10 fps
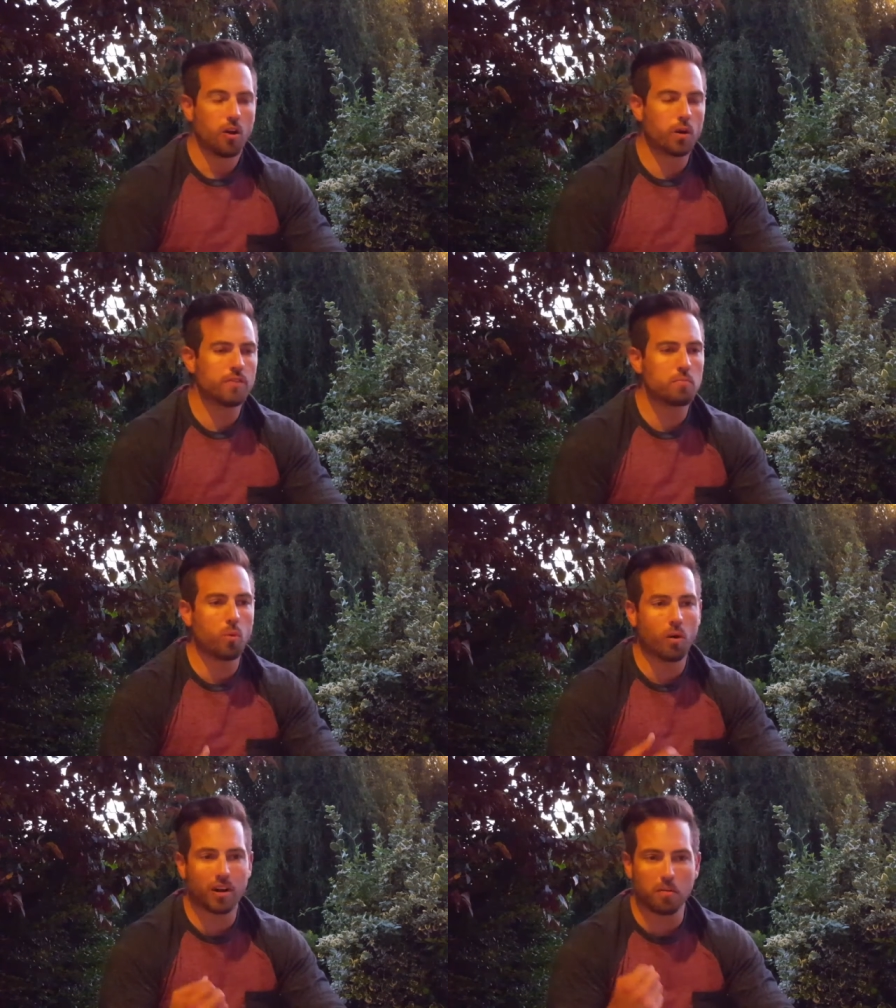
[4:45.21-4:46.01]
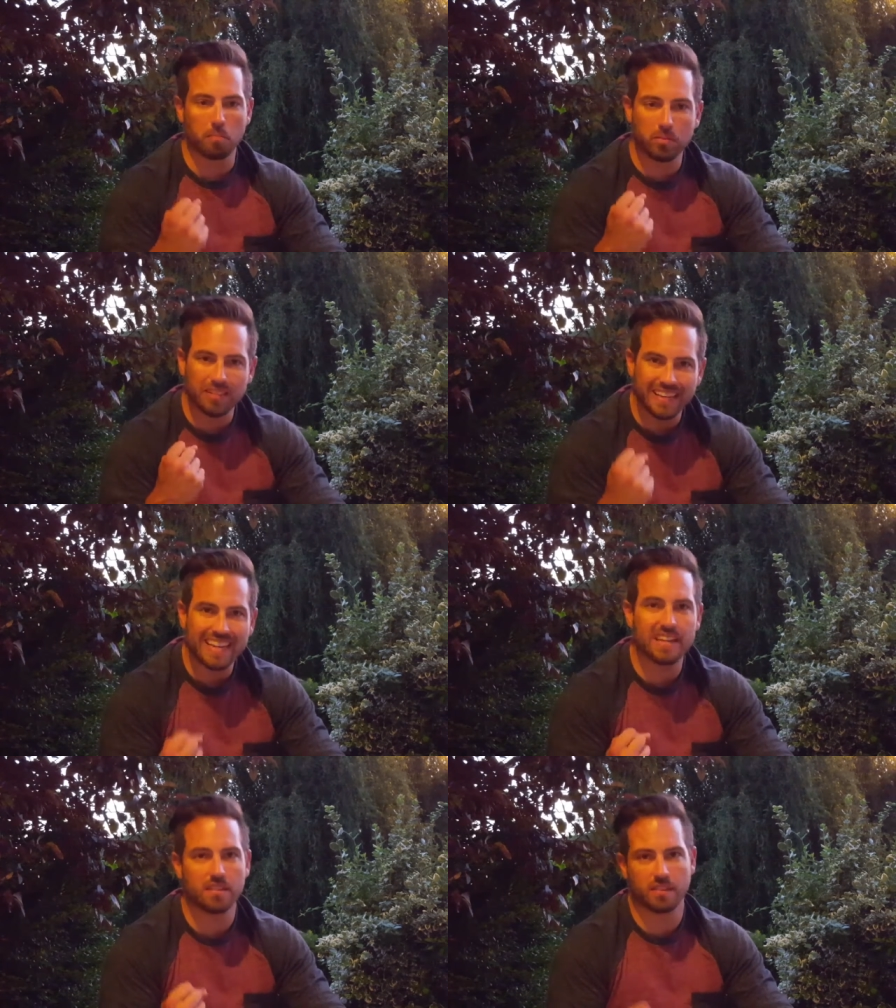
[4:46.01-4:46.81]
or even more,
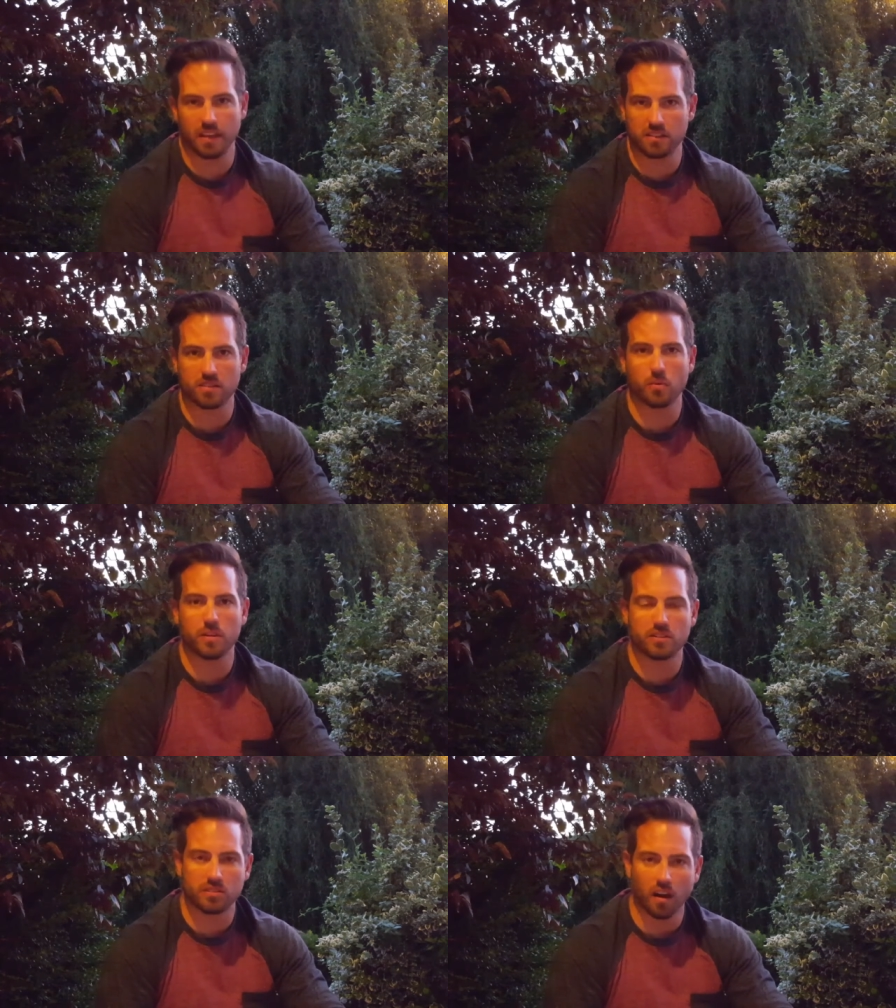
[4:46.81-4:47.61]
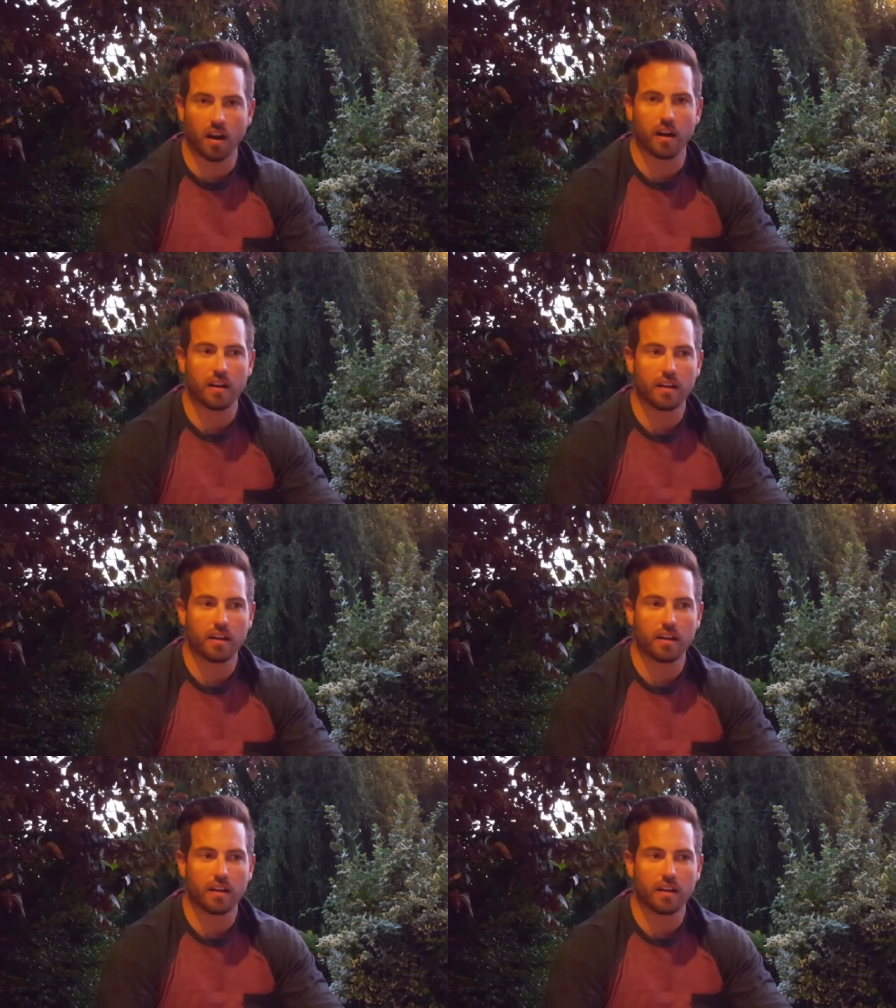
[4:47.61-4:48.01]
completing things that we start,